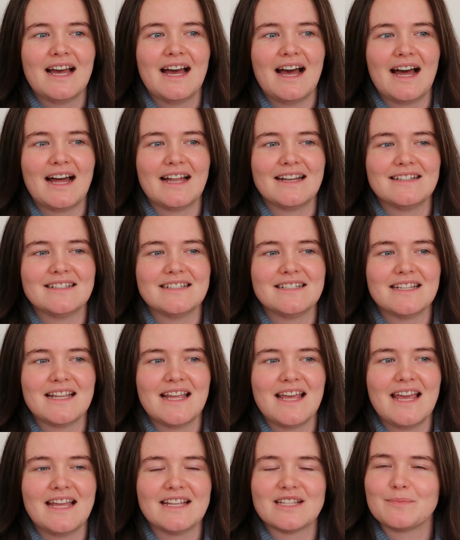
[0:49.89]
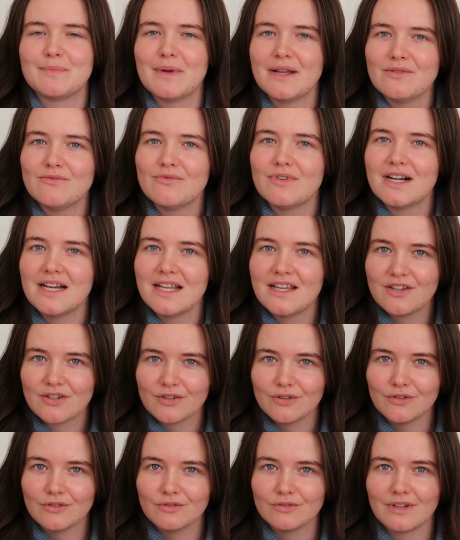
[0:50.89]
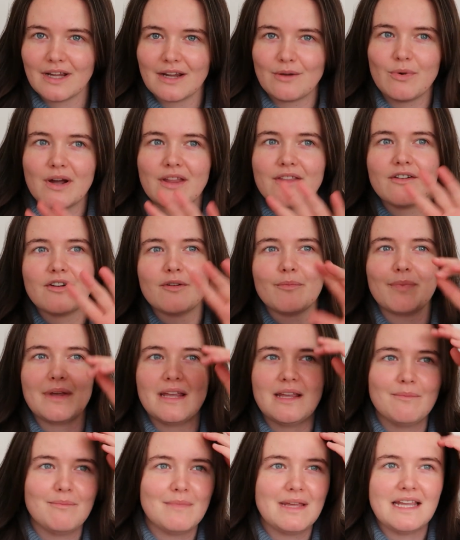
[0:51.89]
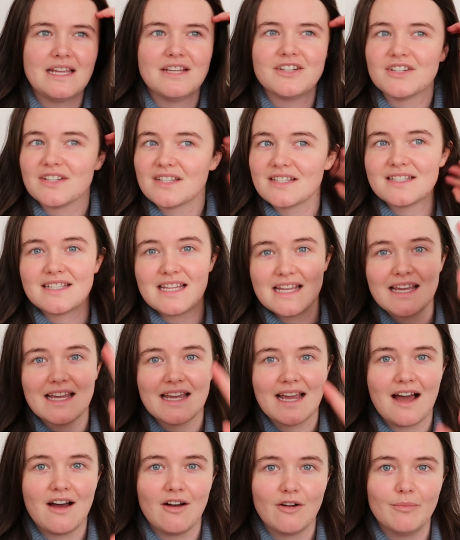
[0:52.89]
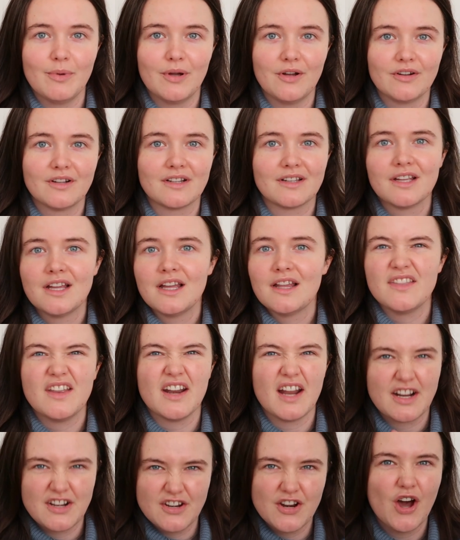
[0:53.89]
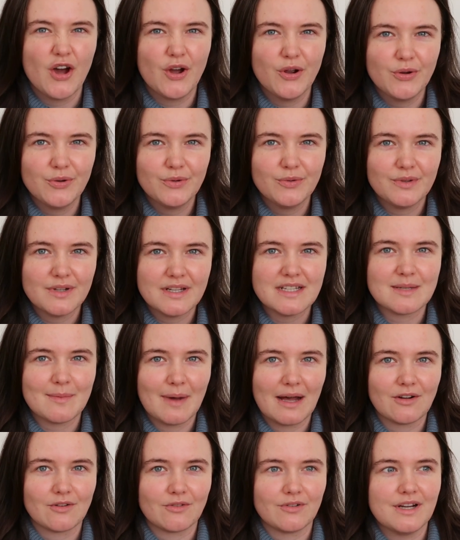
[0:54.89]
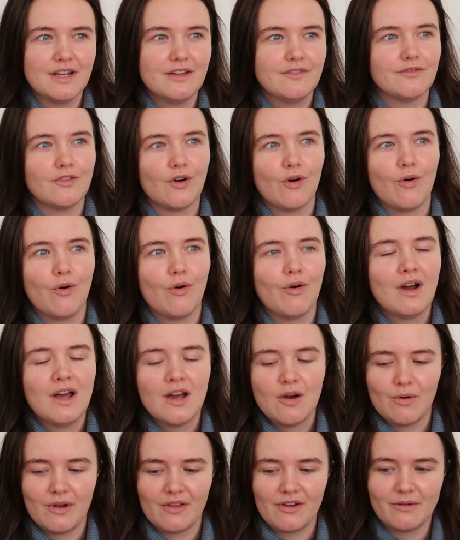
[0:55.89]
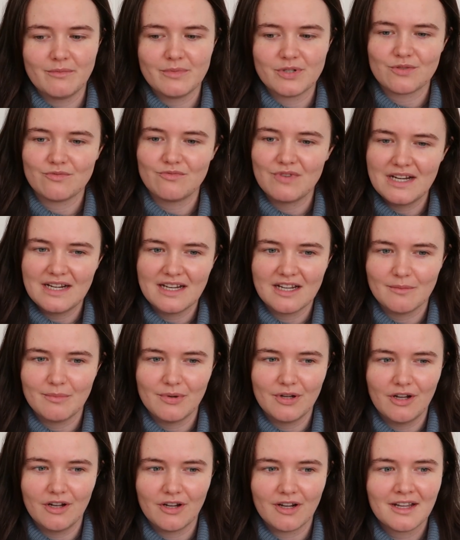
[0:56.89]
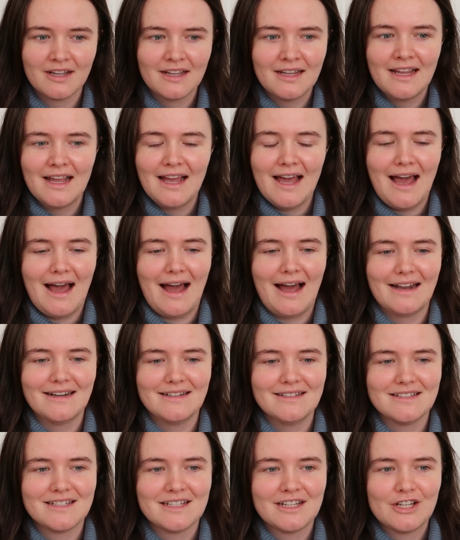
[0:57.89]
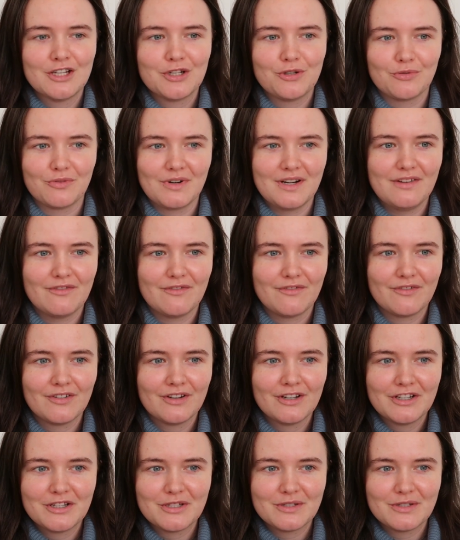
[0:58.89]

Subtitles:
And it's been really cool, like whether it be me just seeking out a book that I know is about grief, or whether I'm just reading a book and grief